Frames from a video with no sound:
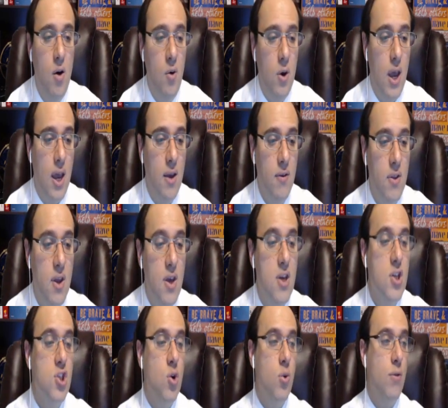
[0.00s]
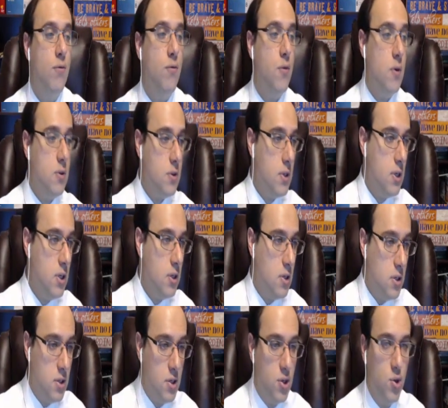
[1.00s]
Okay, so the first thing you
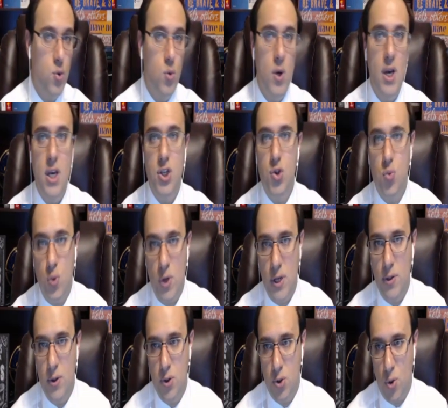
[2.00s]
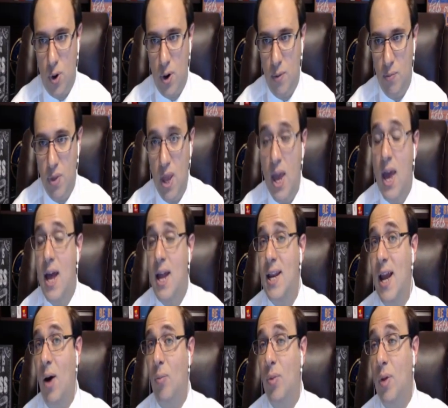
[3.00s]
need to do is read the story.
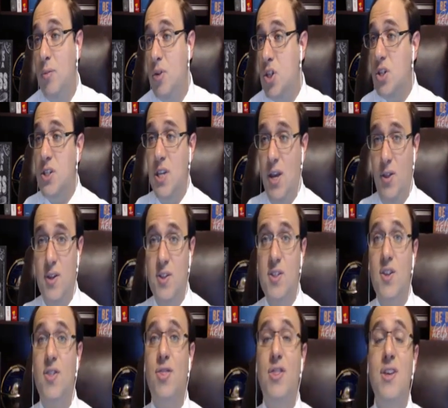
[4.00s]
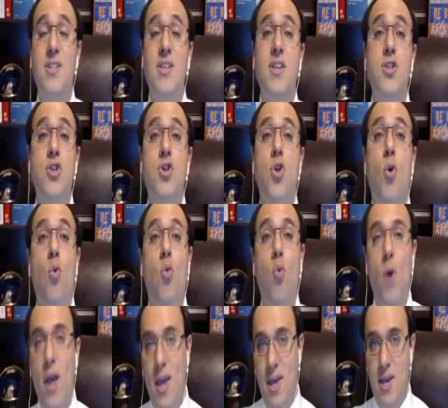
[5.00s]
Now, let me just say this. This is the
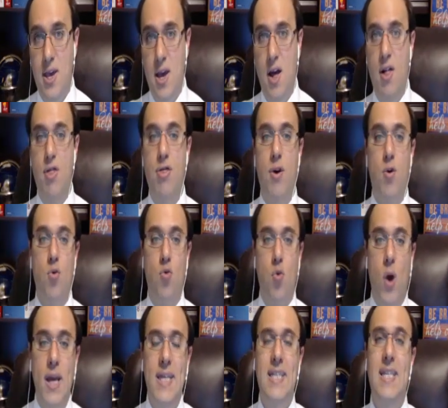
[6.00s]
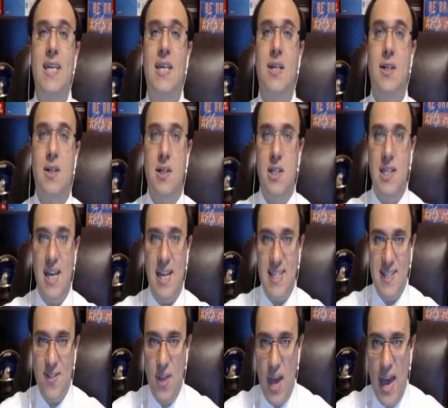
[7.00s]
way the writing
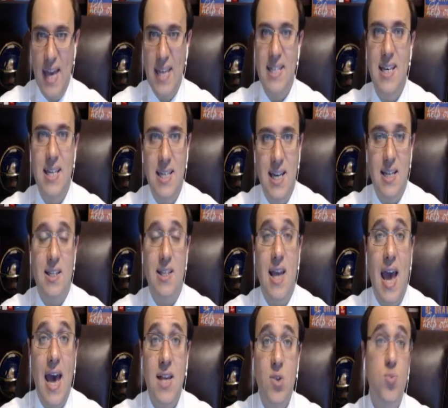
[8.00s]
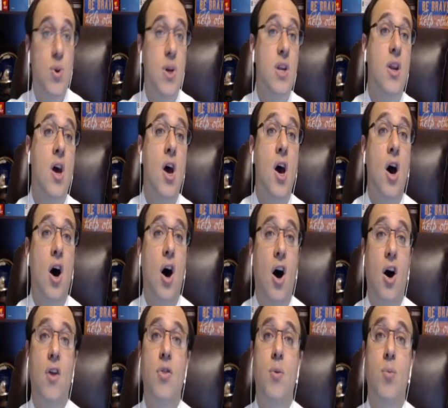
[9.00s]
test, the essay test, has been
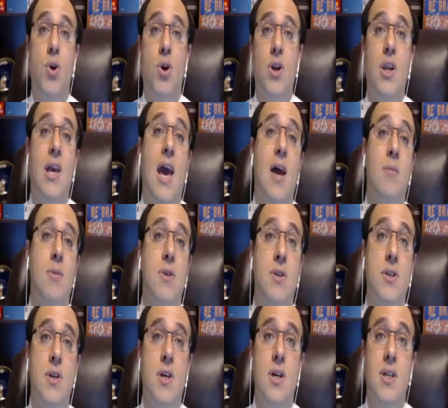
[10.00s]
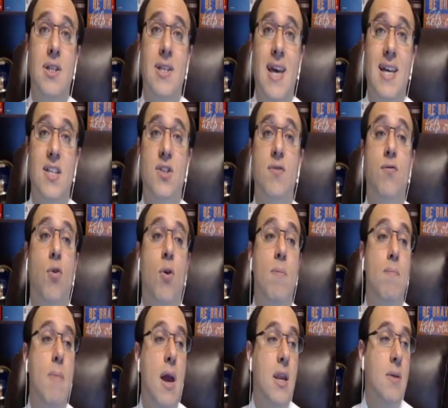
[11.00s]
on the Bergen Academies test for
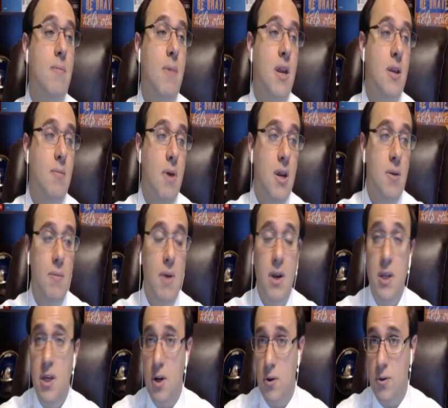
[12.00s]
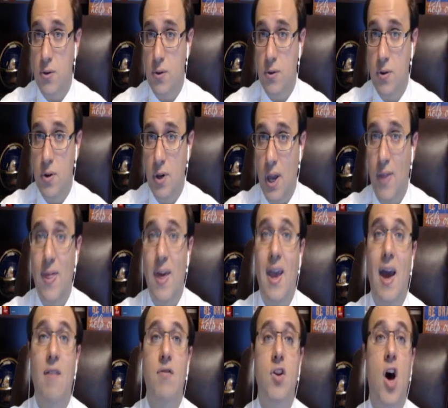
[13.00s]
many, many, many, many years. Okay, they
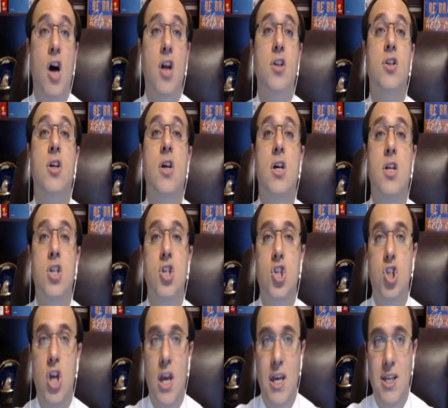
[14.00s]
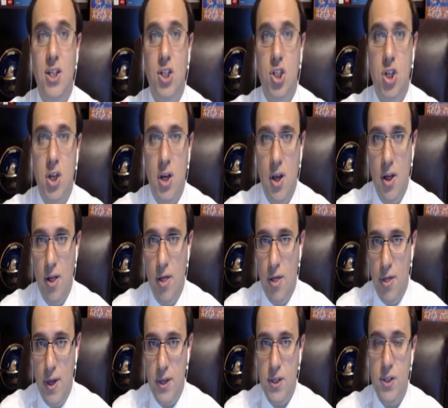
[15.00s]
have not changed
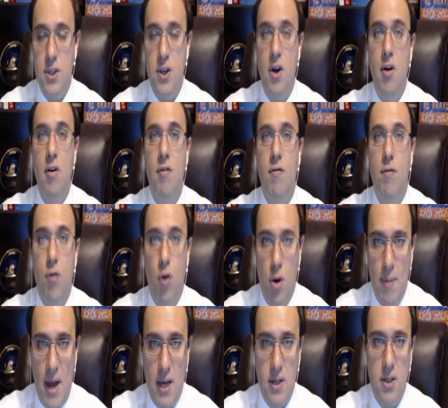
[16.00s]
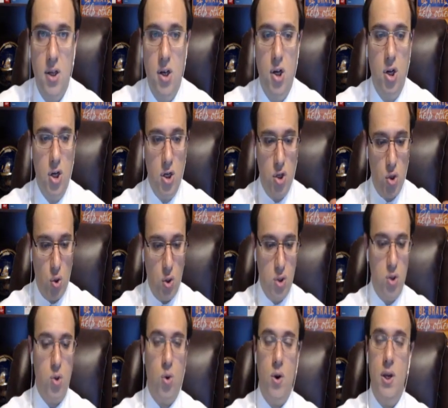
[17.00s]
this format.
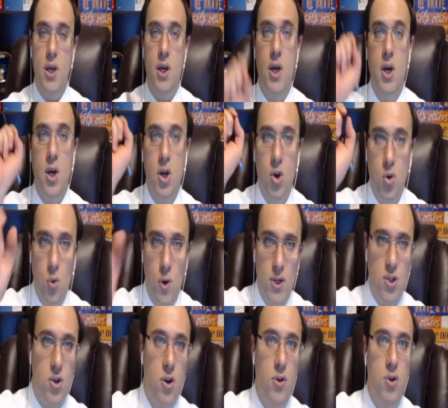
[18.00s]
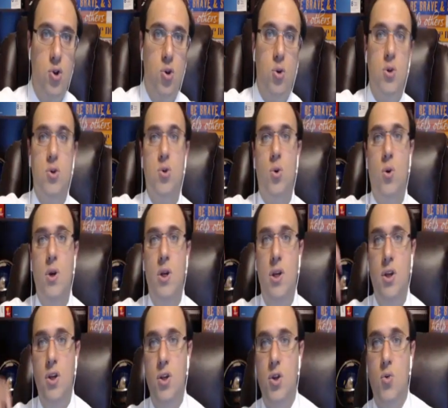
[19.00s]
Short story, question on the short story,
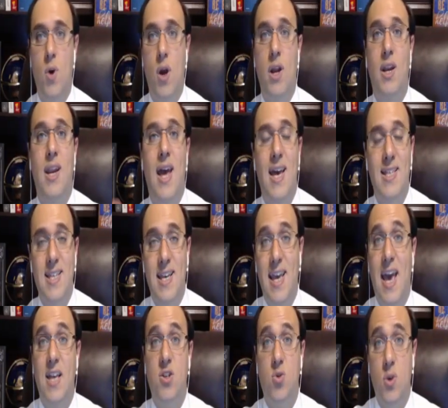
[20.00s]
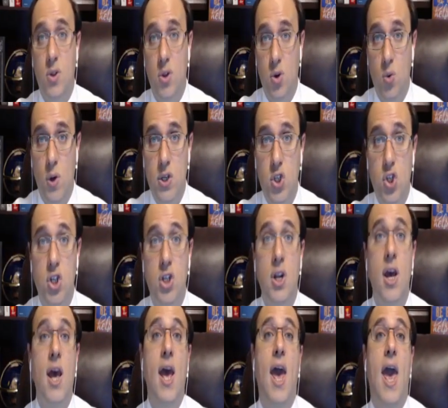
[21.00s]
you write an essay answering the
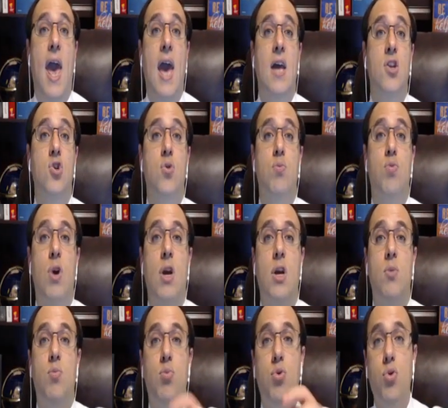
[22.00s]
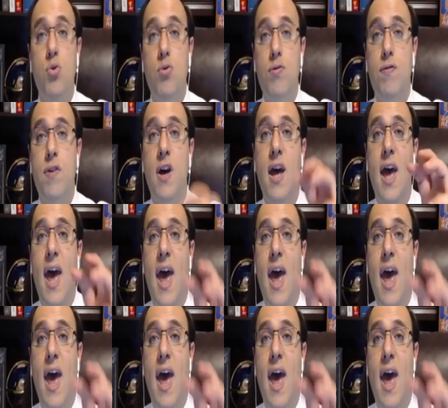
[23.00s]
question, and you bring proof,